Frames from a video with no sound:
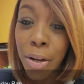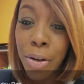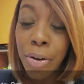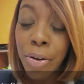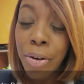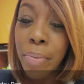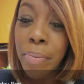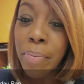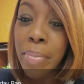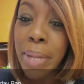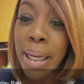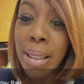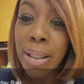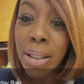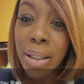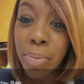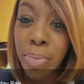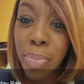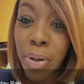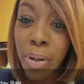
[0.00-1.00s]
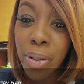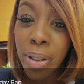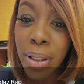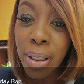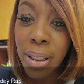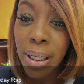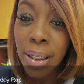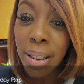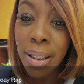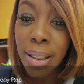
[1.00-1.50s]
You're an amazing
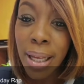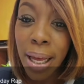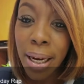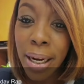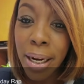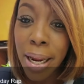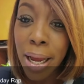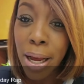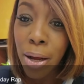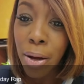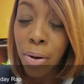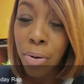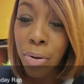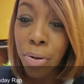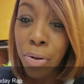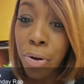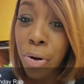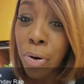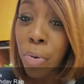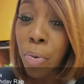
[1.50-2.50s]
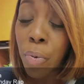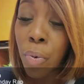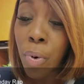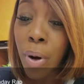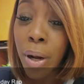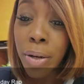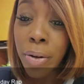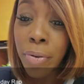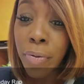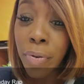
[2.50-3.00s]
person inside and out. You're a
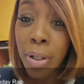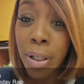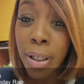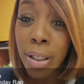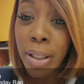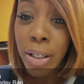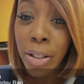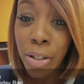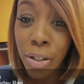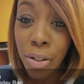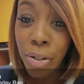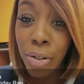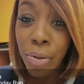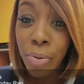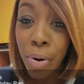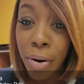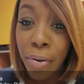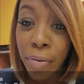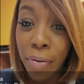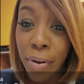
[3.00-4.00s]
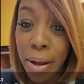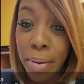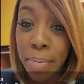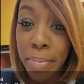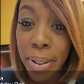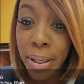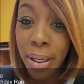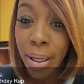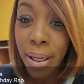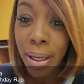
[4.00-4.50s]
wonderful addition to our
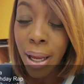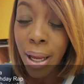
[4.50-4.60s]
family.